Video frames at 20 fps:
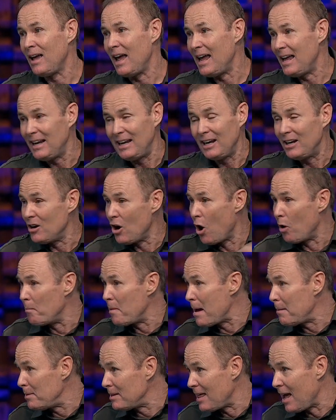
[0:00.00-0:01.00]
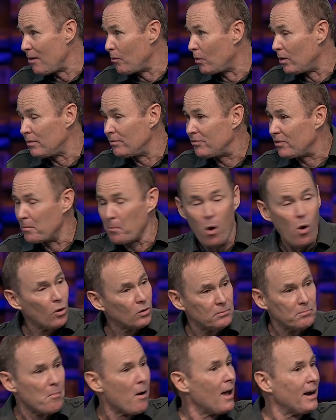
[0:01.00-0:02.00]
And he didn't know maybe they were from
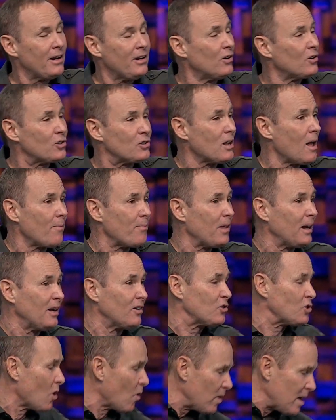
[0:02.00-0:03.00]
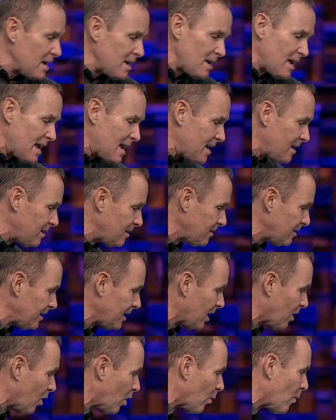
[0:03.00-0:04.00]
old money or something. And so he, he
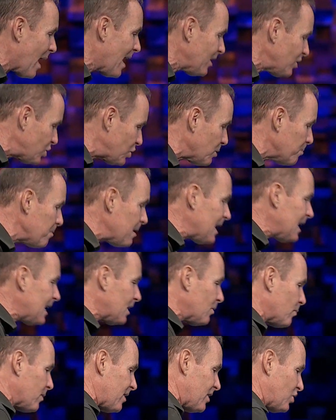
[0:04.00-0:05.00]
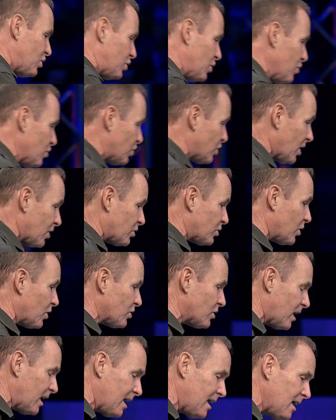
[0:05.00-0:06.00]
you know, arranged a meeting with these two
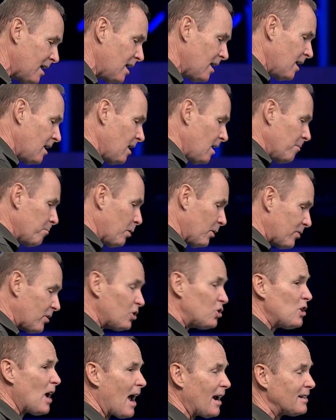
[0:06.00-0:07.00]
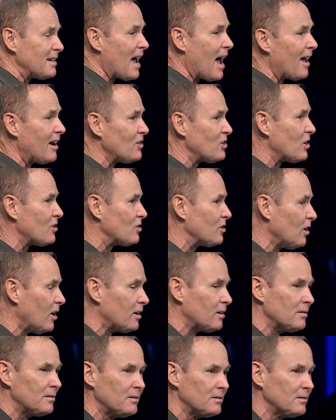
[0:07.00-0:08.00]
sisters and he put the check down. He says,
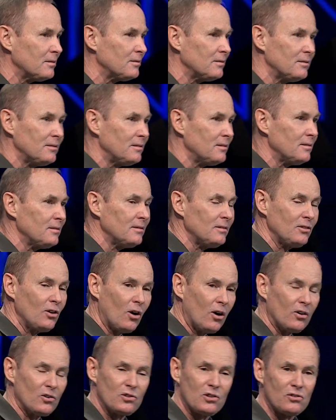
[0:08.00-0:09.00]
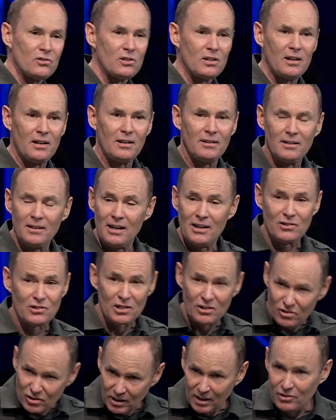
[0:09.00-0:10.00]
Look, girls, is, is
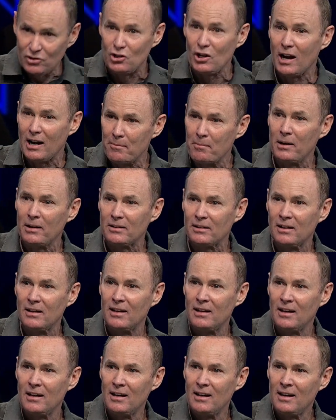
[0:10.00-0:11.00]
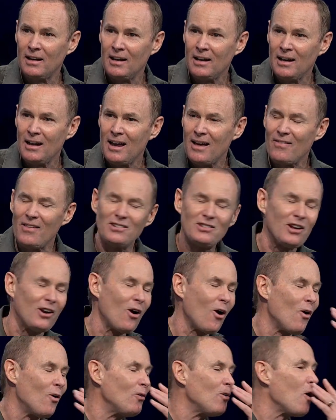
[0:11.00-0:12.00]
this legitimate? And they
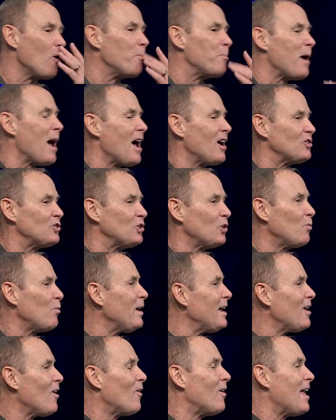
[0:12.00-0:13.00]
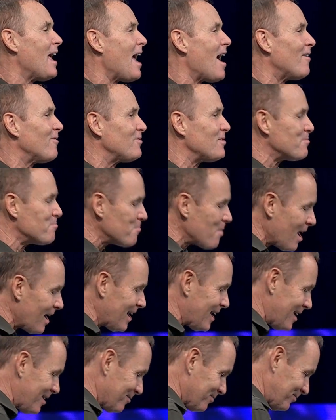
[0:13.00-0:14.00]
said, Oh, no, Pastor, we don't have the
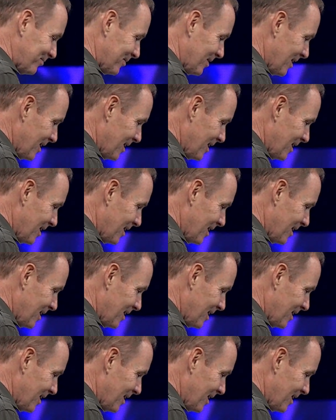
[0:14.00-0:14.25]
money.